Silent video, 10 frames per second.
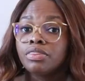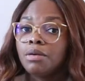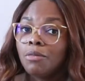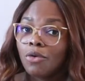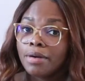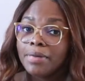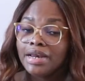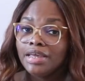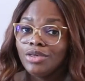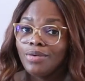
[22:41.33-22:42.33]
The more
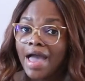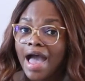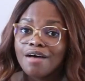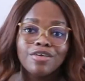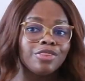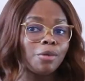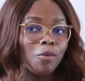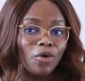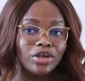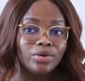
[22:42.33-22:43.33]
money you have, the
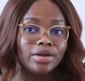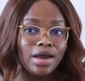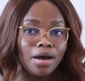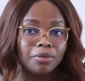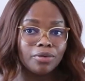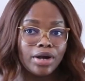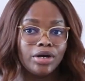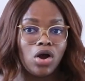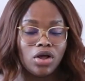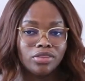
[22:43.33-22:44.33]
more you can
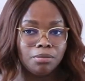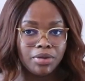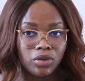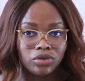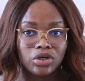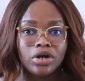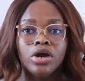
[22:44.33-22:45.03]
upgrade on the builder.